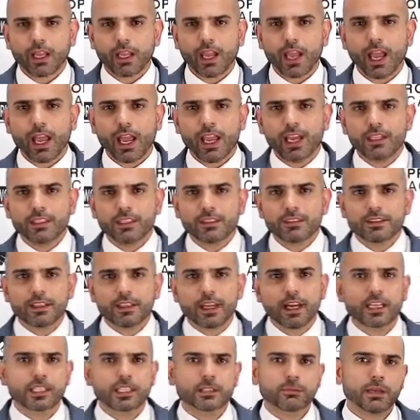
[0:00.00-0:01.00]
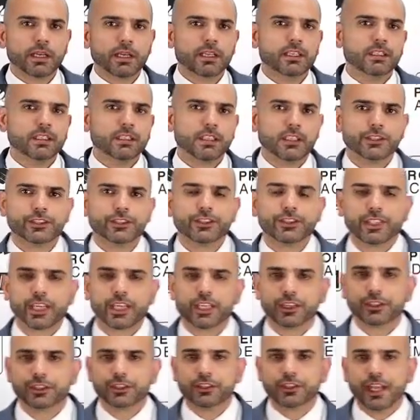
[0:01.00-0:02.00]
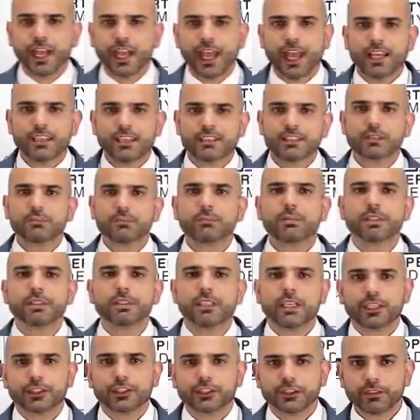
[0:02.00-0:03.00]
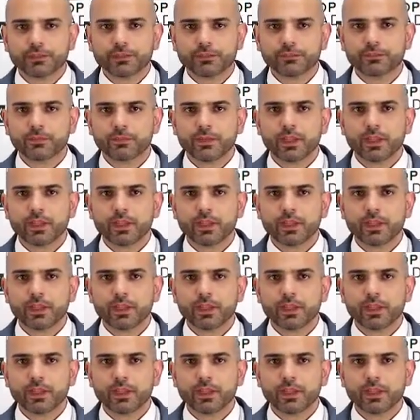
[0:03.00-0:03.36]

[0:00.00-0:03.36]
As I explained in the introduction, asset protection